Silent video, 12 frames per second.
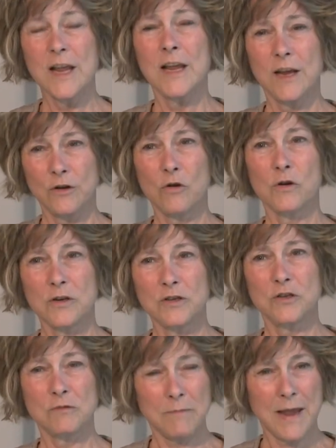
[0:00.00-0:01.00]
in order
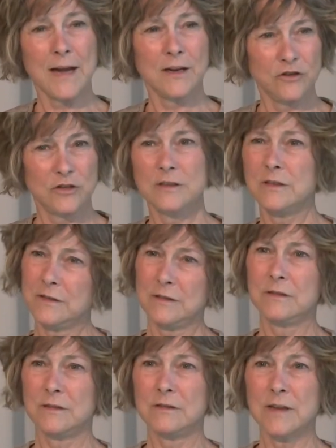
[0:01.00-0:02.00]
to manage and to
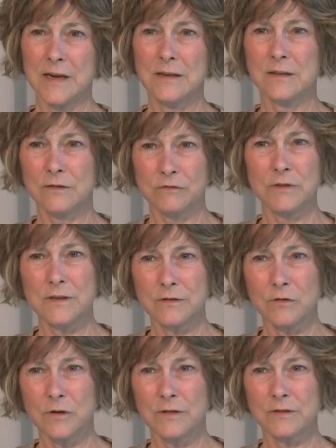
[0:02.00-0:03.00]
sustain this
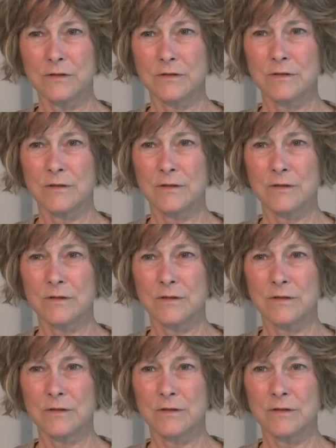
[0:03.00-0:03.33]
resource.